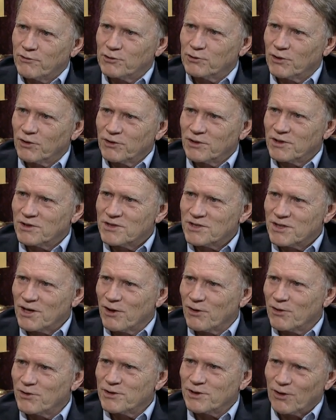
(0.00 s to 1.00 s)
trillion
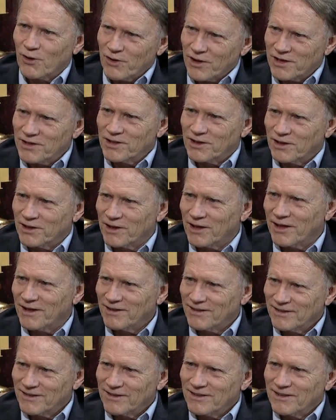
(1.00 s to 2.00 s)
cells and all that DNA?